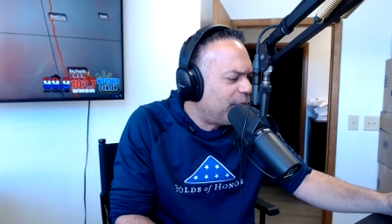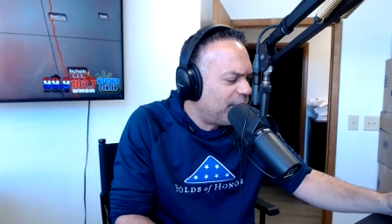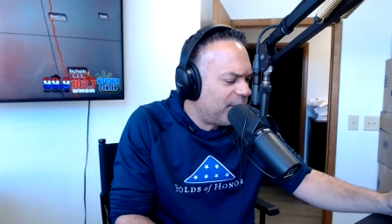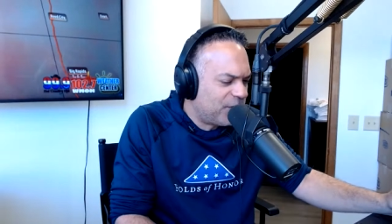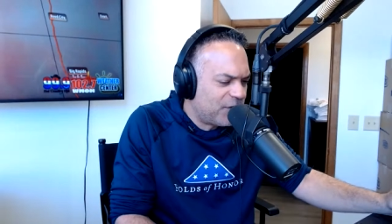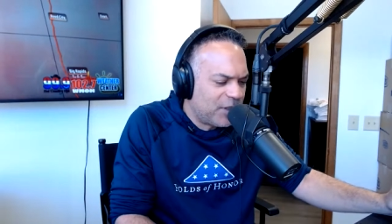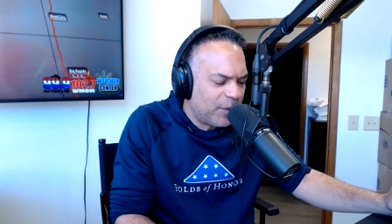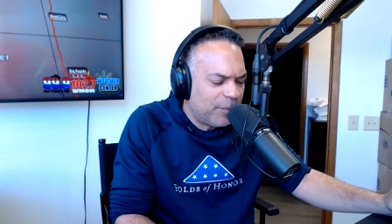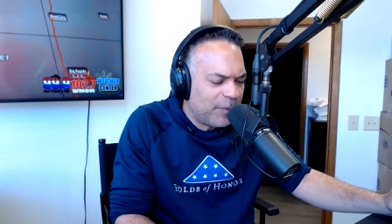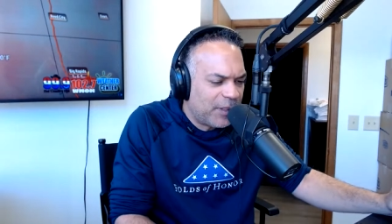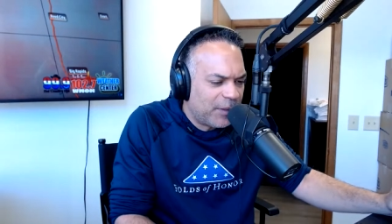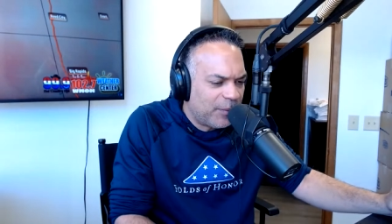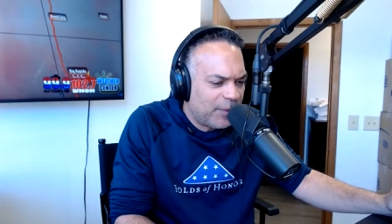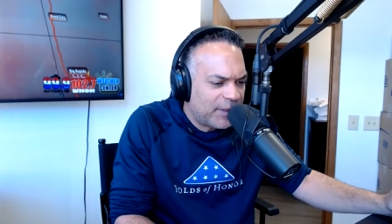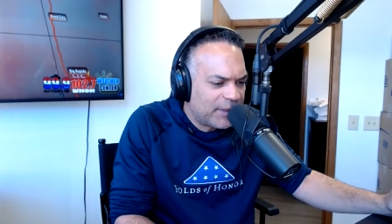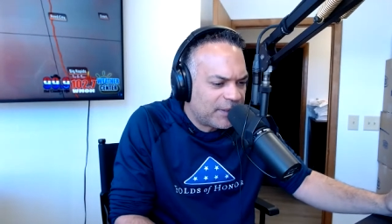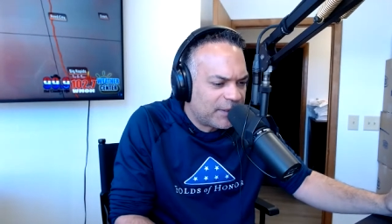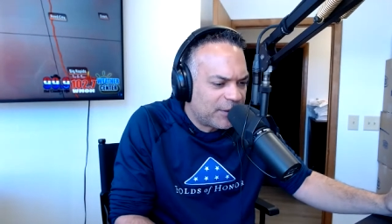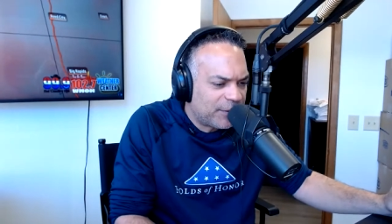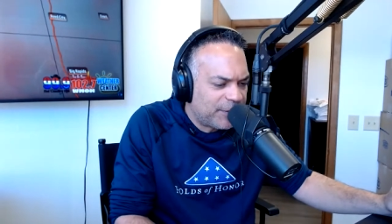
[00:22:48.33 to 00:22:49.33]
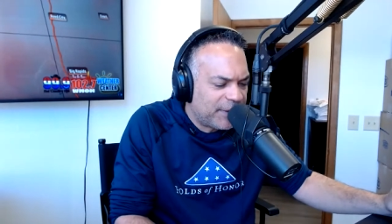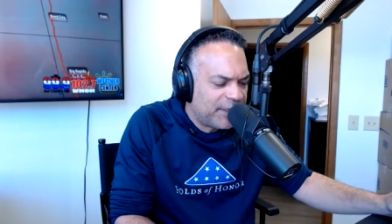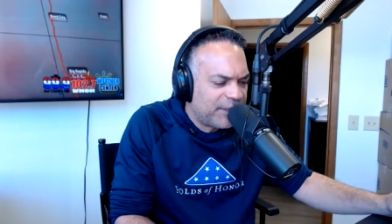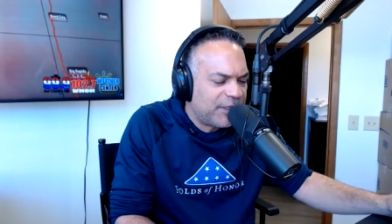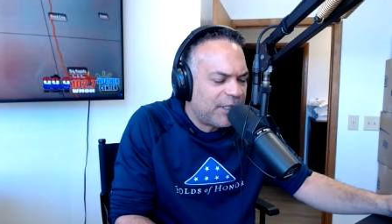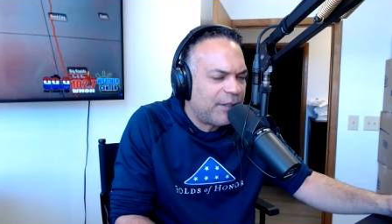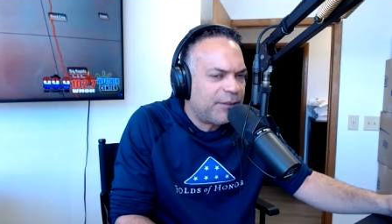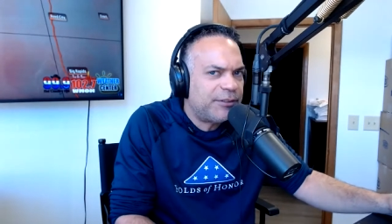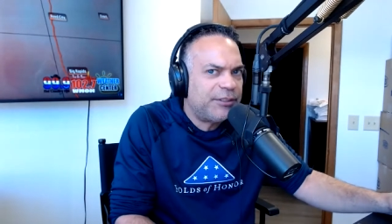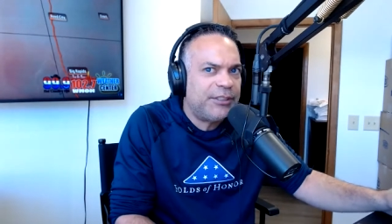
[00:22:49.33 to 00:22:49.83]
If somebody wants to
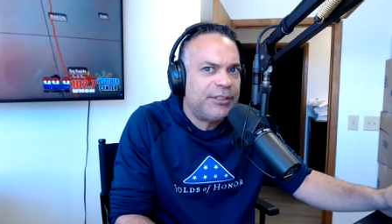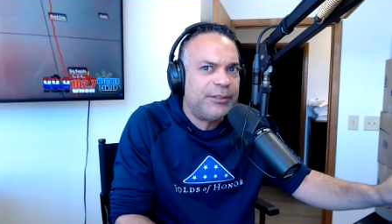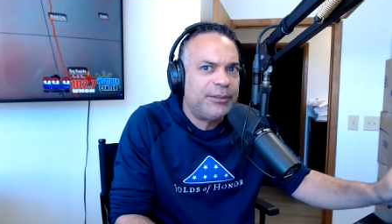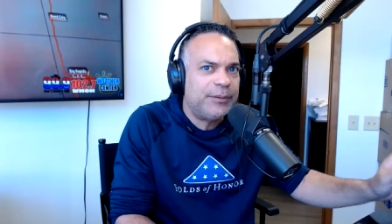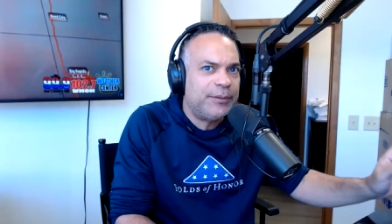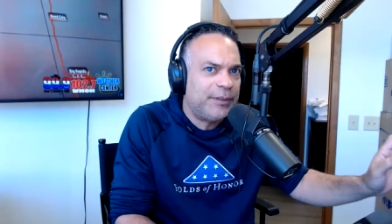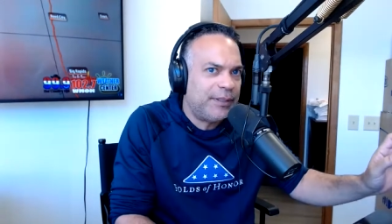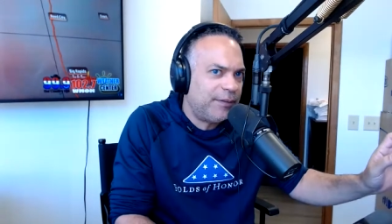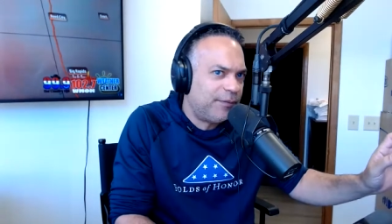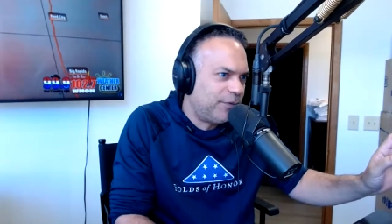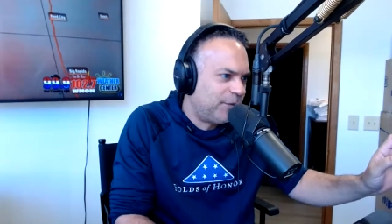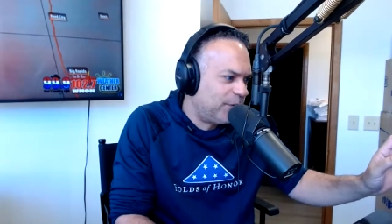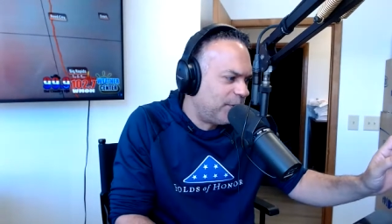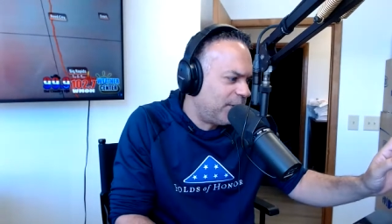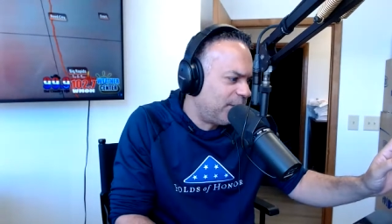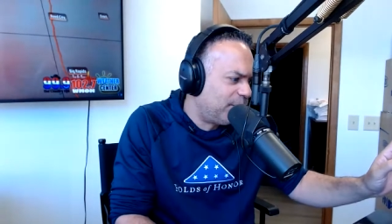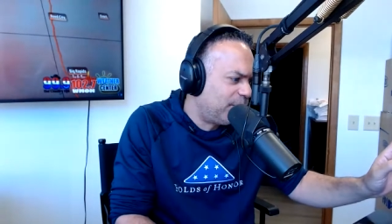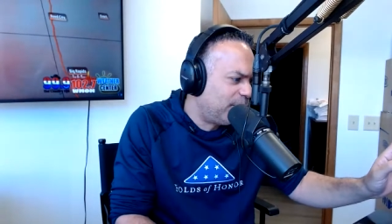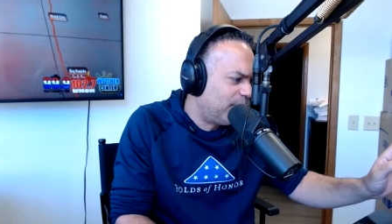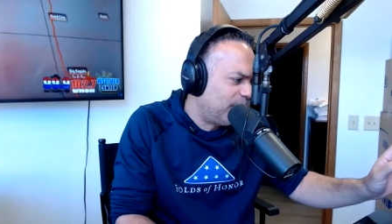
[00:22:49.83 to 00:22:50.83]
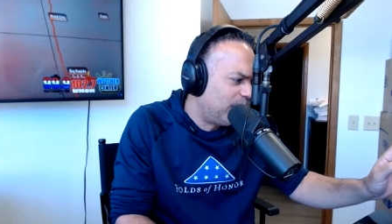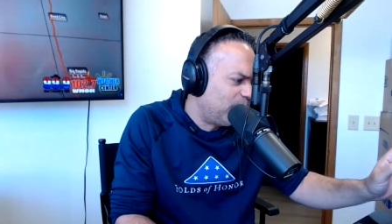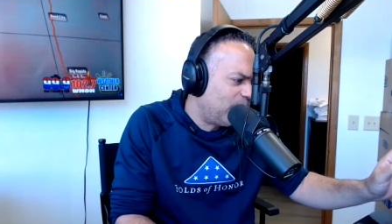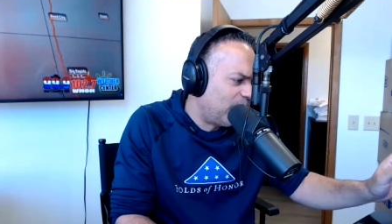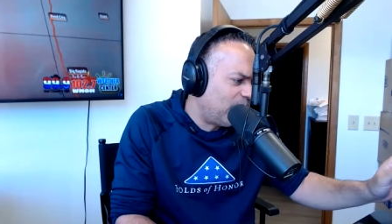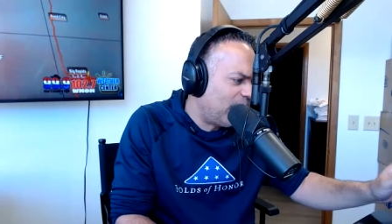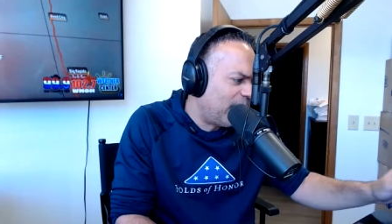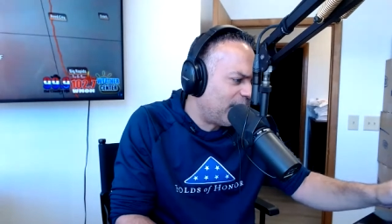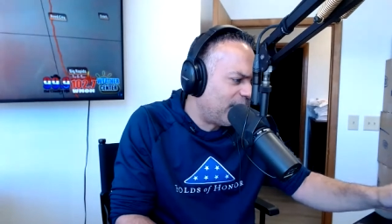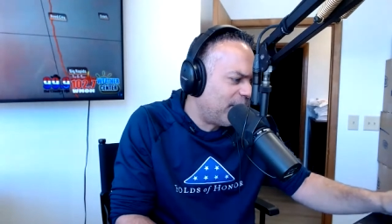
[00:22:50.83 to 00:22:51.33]
reach out to you, if
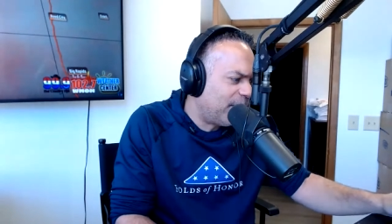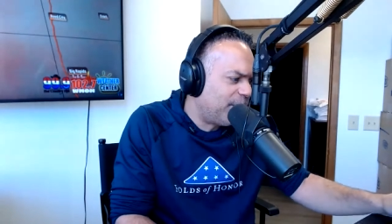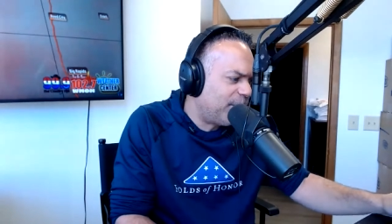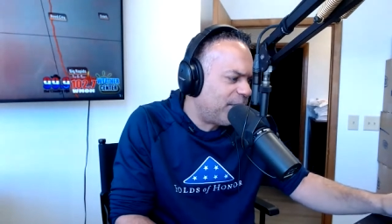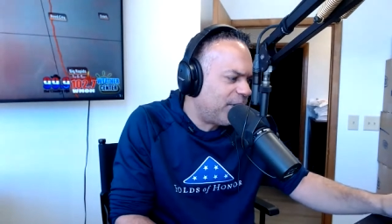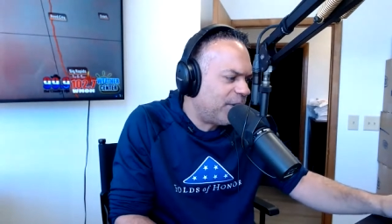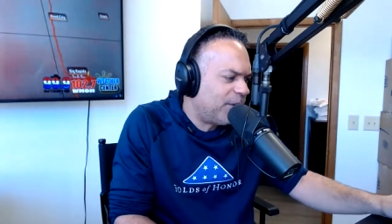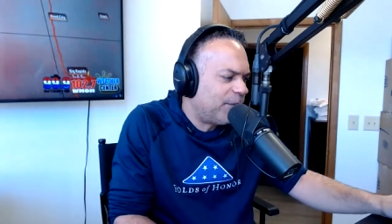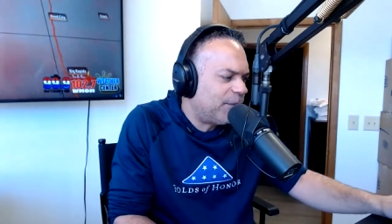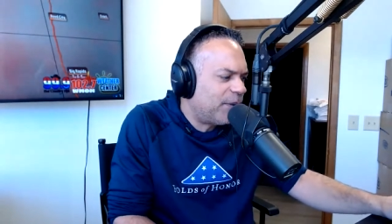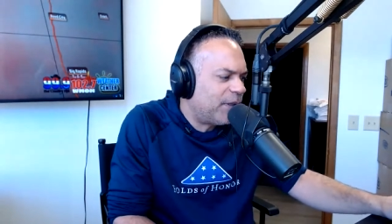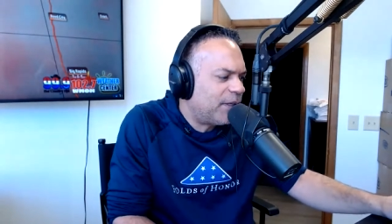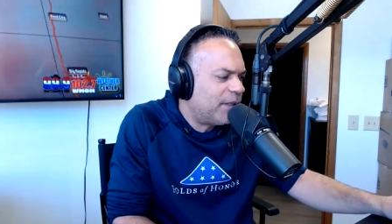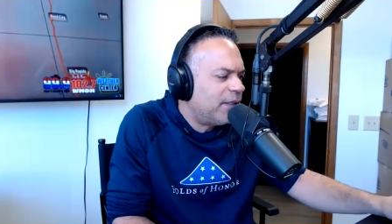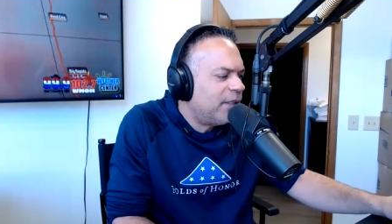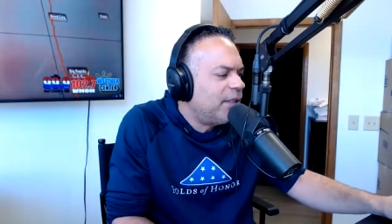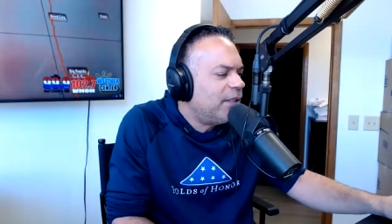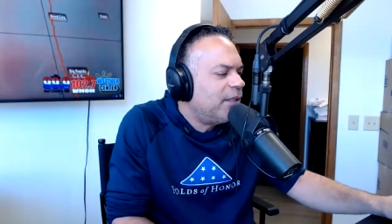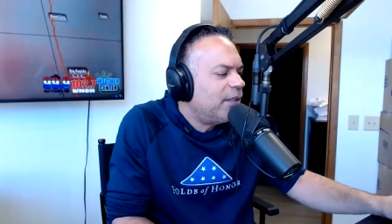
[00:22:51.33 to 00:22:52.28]
we want them to,